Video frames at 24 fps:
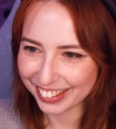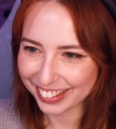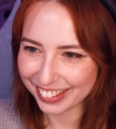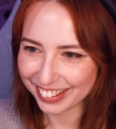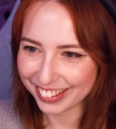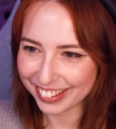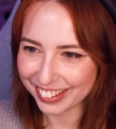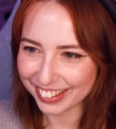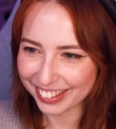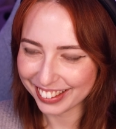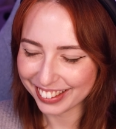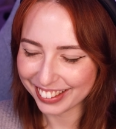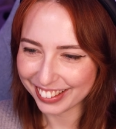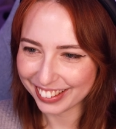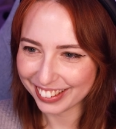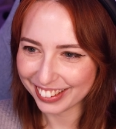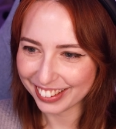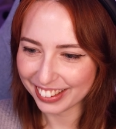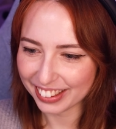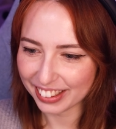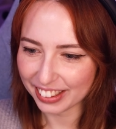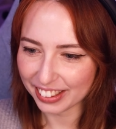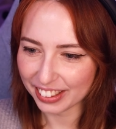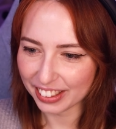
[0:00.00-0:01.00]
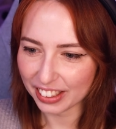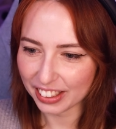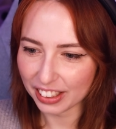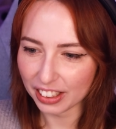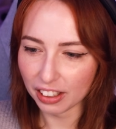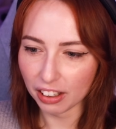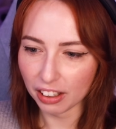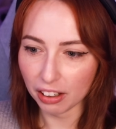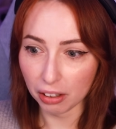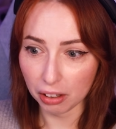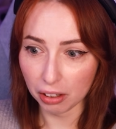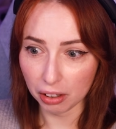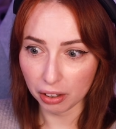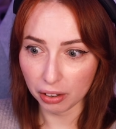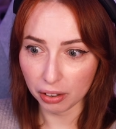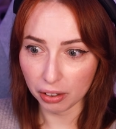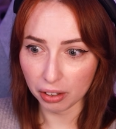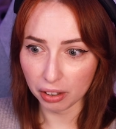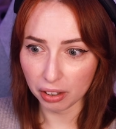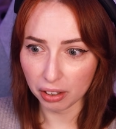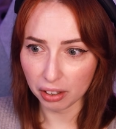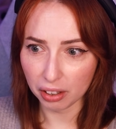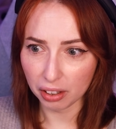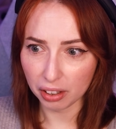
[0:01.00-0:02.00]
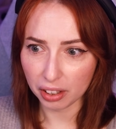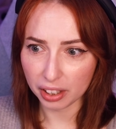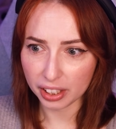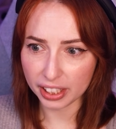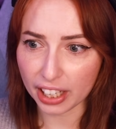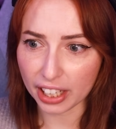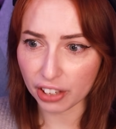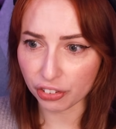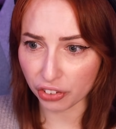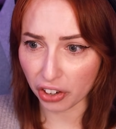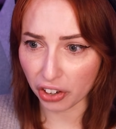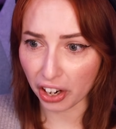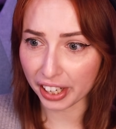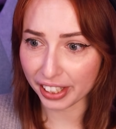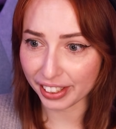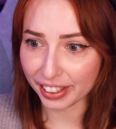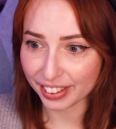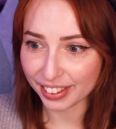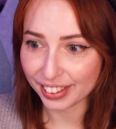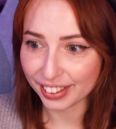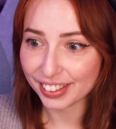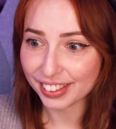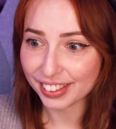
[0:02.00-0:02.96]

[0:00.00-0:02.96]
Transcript: take my word for it? Yeah, right.